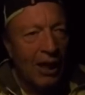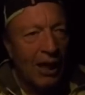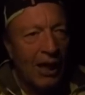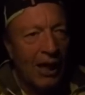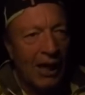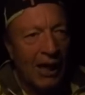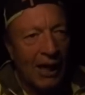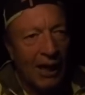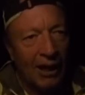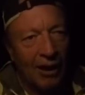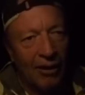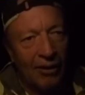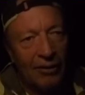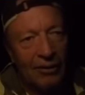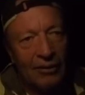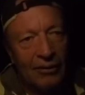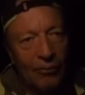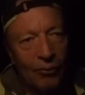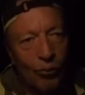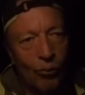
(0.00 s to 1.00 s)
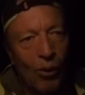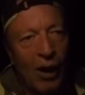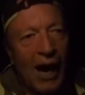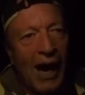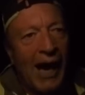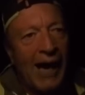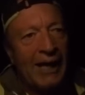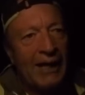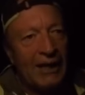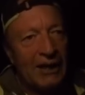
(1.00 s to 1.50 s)

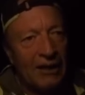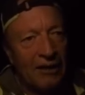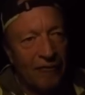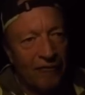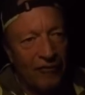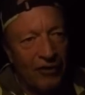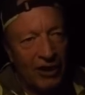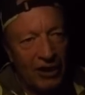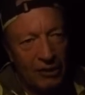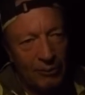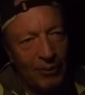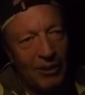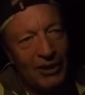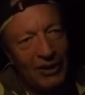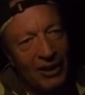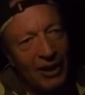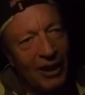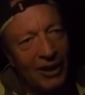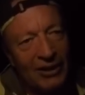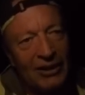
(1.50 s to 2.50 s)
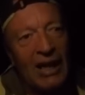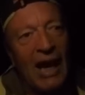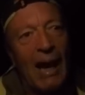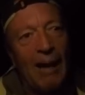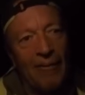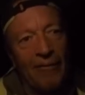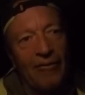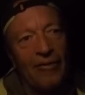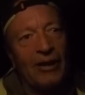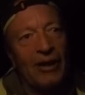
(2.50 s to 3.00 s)
why he didn't finish. But he said on
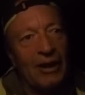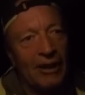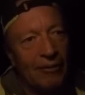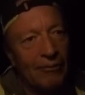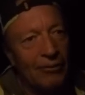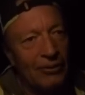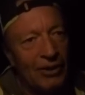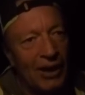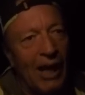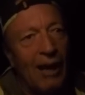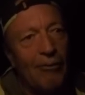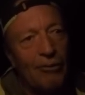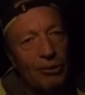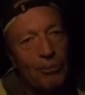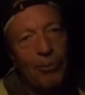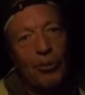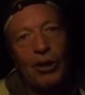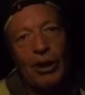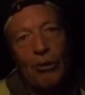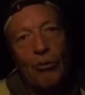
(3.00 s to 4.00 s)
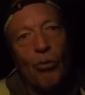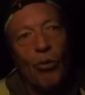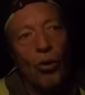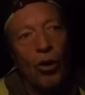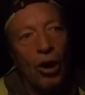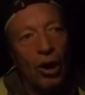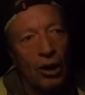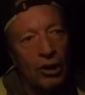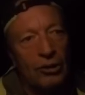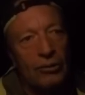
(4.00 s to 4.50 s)
top of it, I was pretty
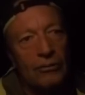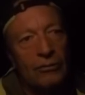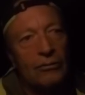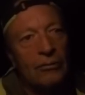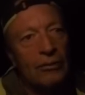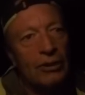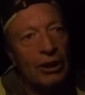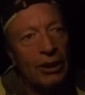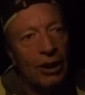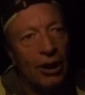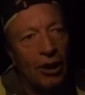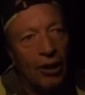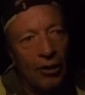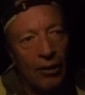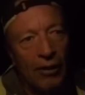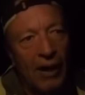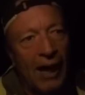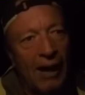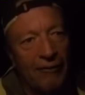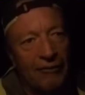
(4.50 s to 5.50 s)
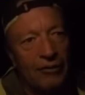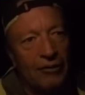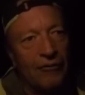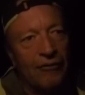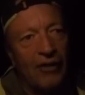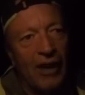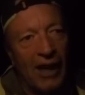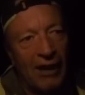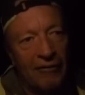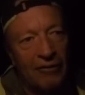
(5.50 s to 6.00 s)
worked, you know, after
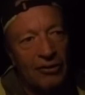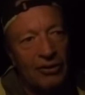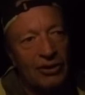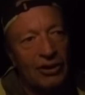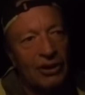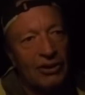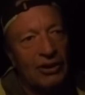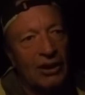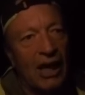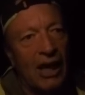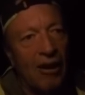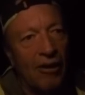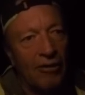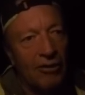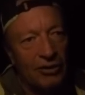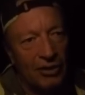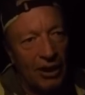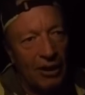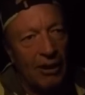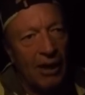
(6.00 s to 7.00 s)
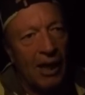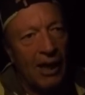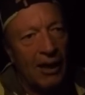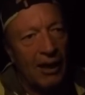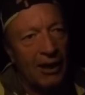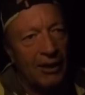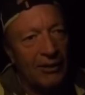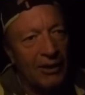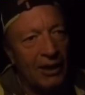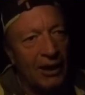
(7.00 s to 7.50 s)
5 or 6 hours.
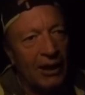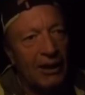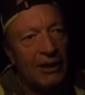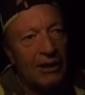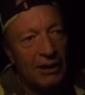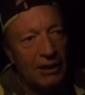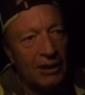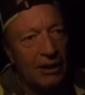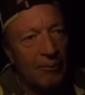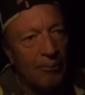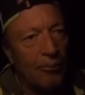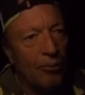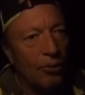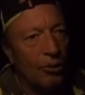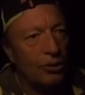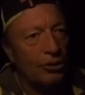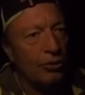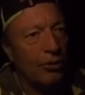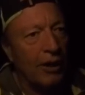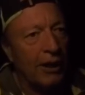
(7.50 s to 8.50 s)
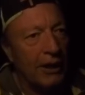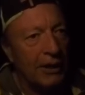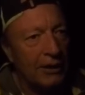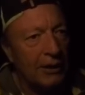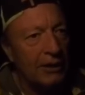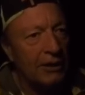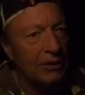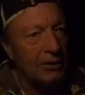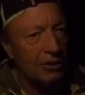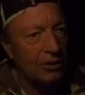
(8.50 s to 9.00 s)
I think I need to get more
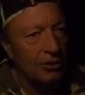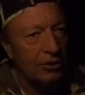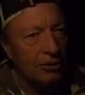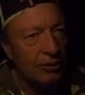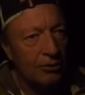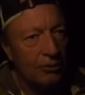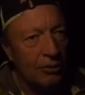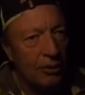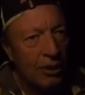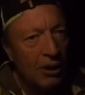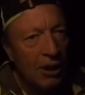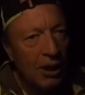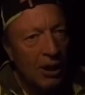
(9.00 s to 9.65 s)
training in too.